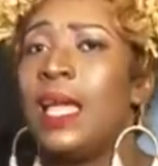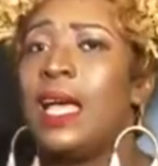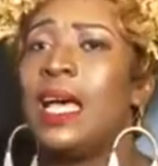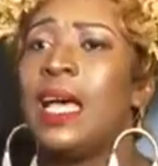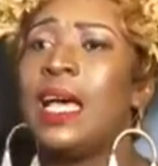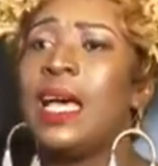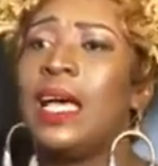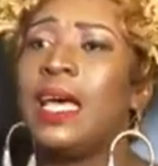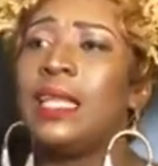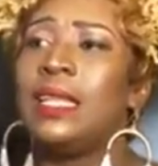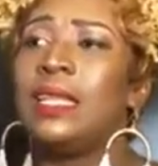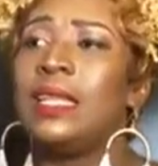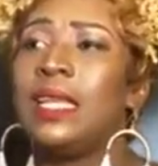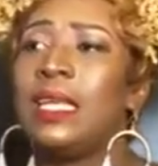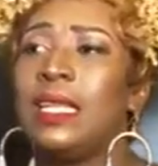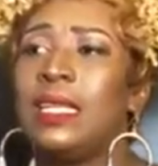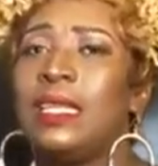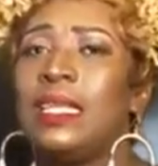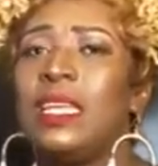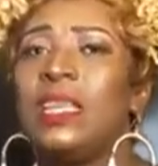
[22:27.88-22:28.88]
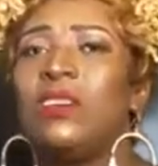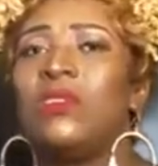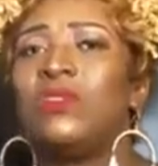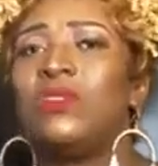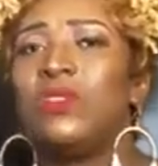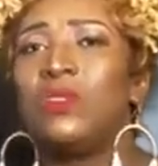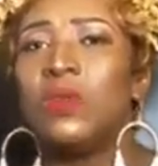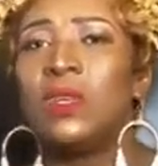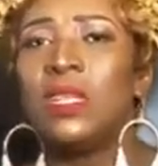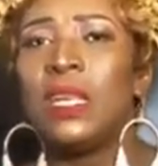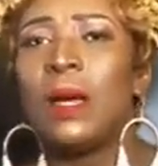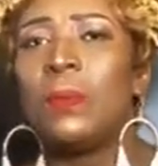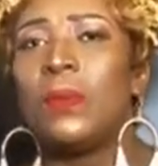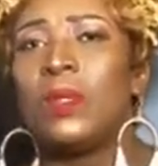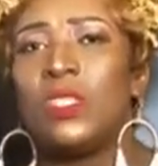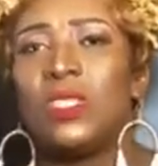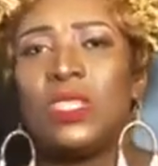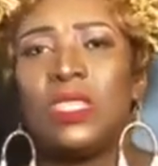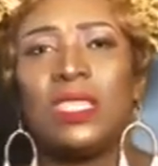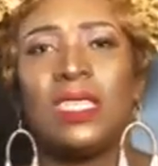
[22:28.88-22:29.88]
and it gives you an
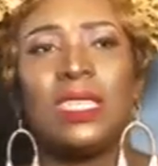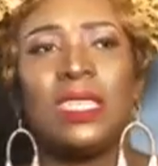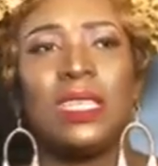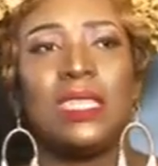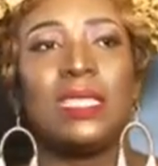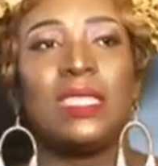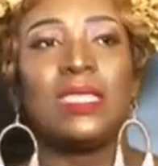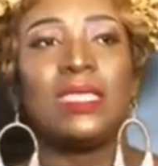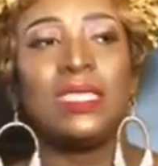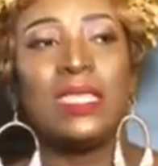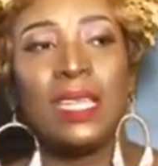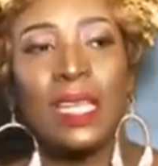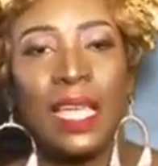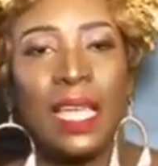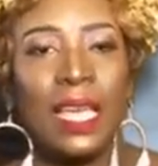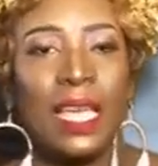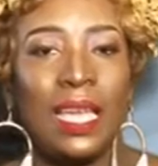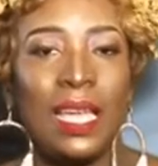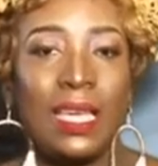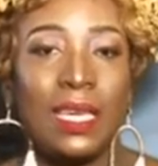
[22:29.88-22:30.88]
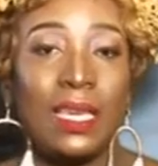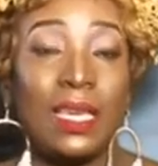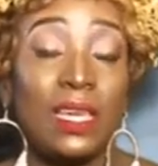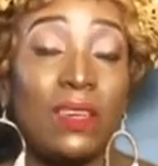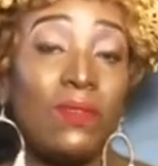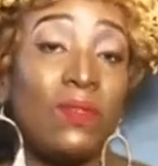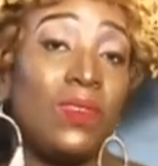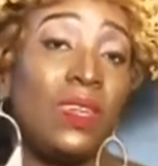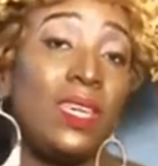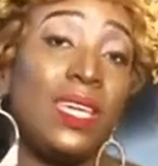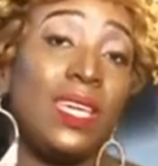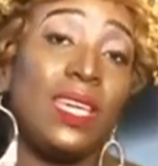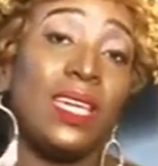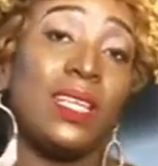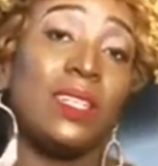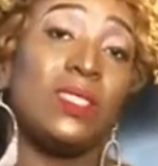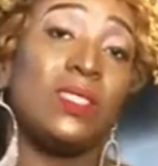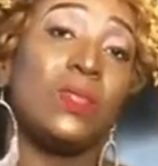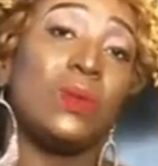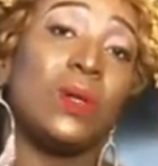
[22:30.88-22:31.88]
opportunity to say, hey, if he
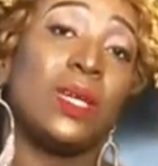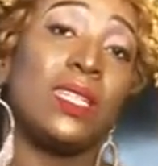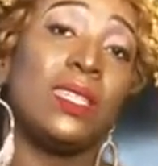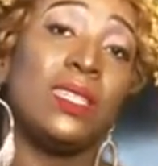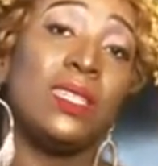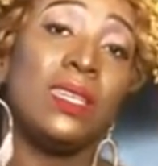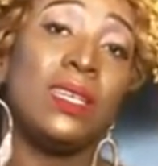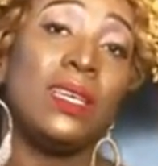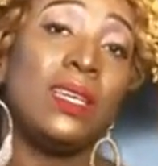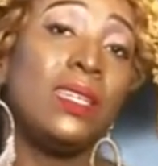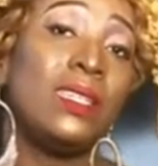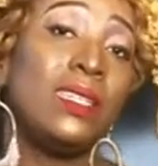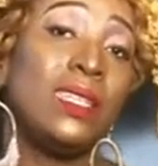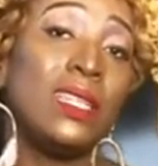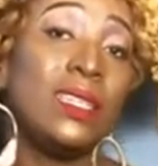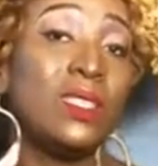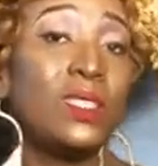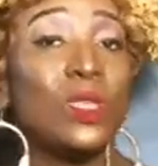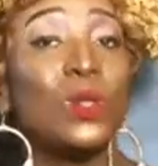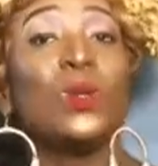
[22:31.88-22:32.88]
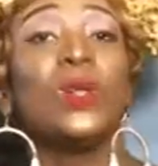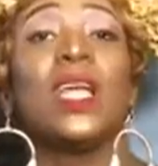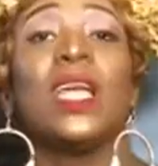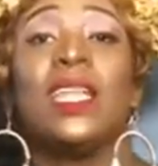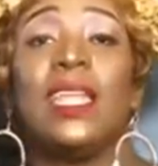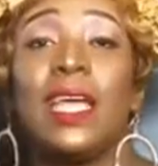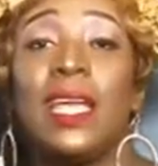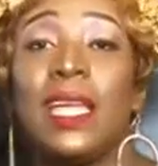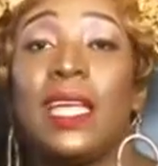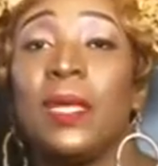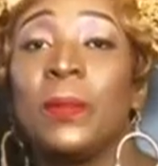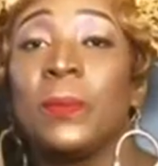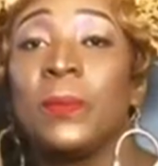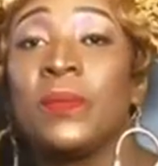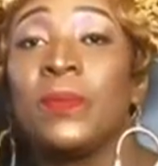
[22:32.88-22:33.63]
can do it, then so can I.